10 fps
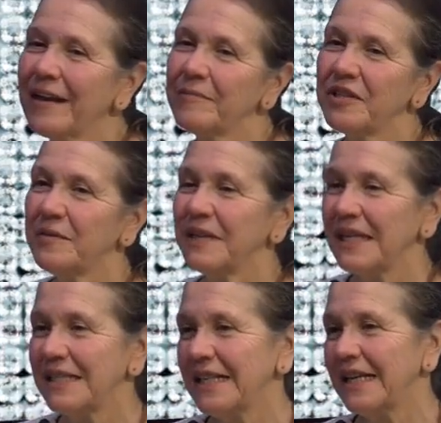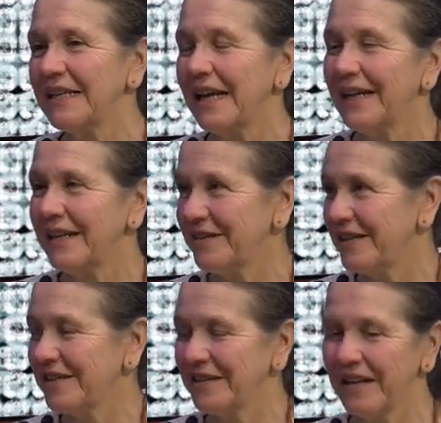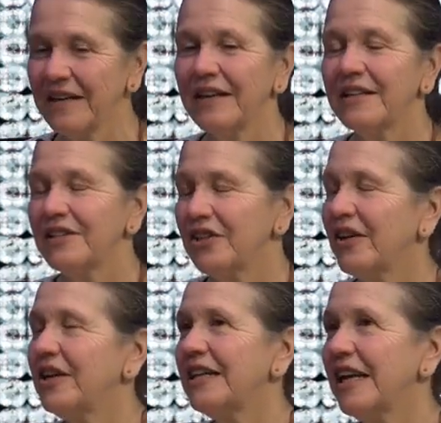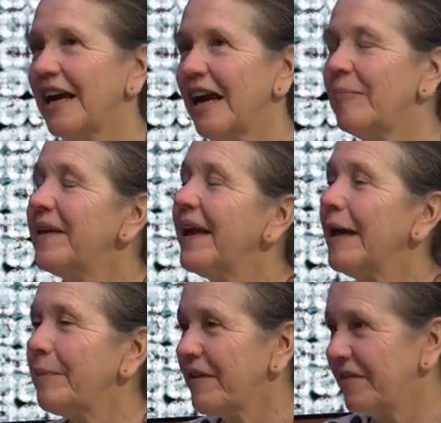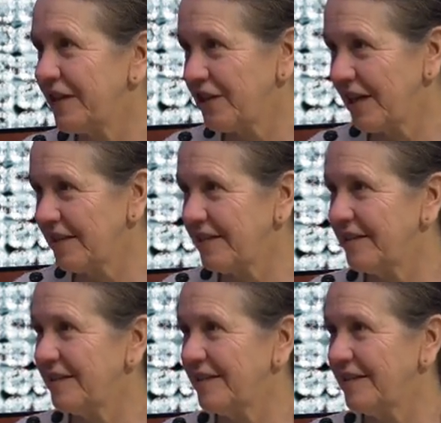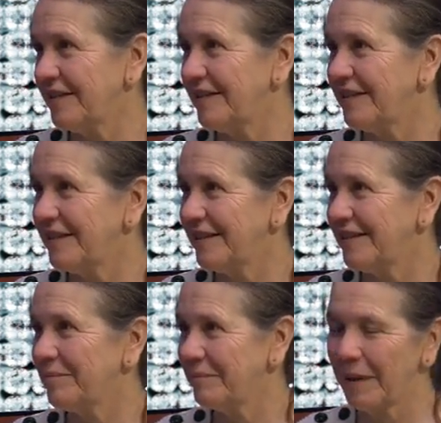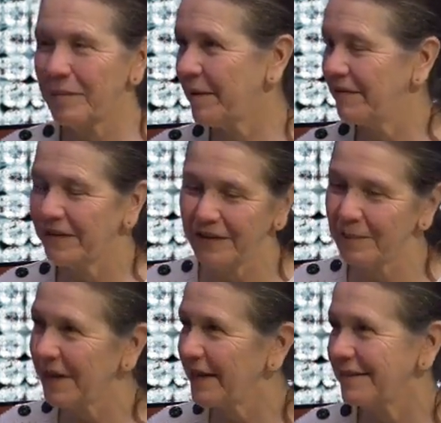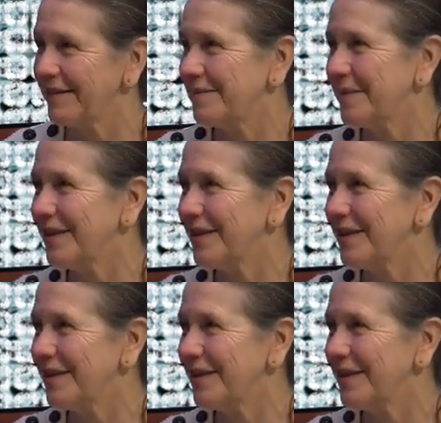to you and I said, I hear this a lot, Dawn, I'll be happy if I just, blah, blah, blah, fill in the blanks, doesn't matter.